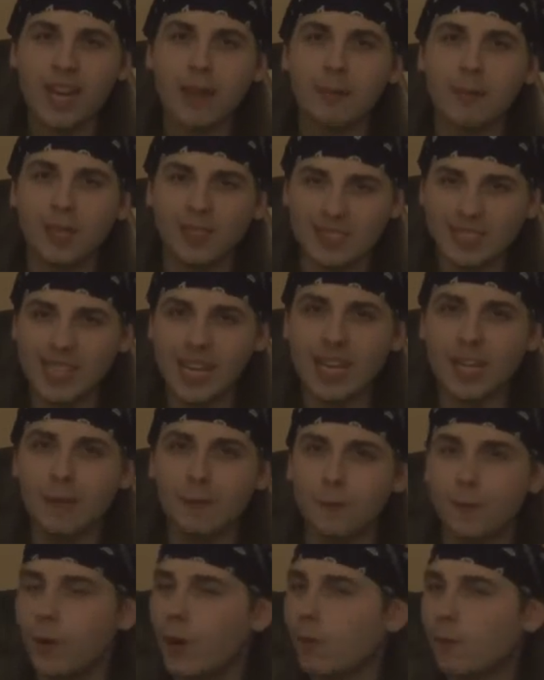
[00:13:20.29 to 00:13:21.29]
I'm
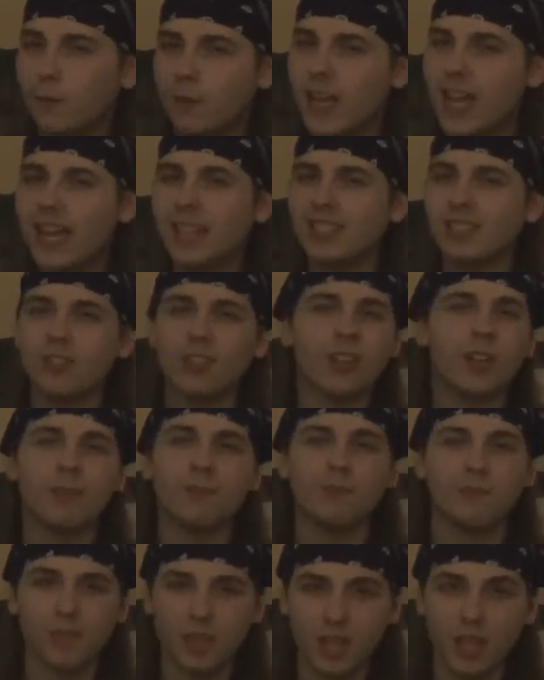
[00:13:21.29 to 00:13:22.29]
excited for Flash
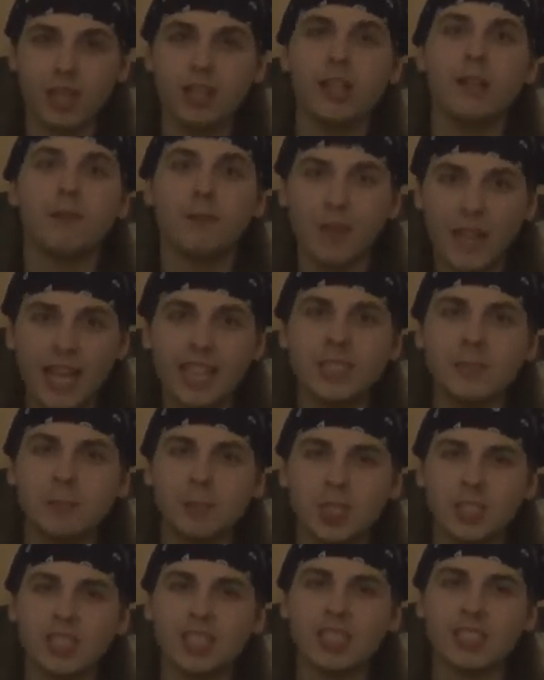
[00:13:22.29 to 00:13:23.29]
or
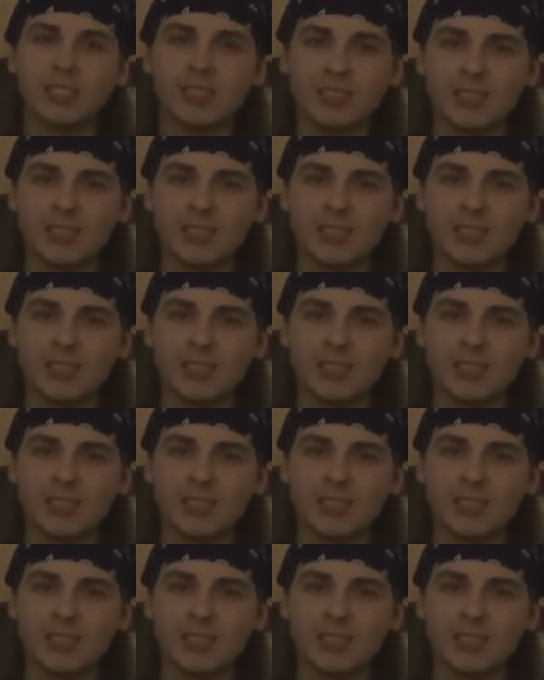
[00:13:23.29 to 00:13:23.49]
Flashpoint.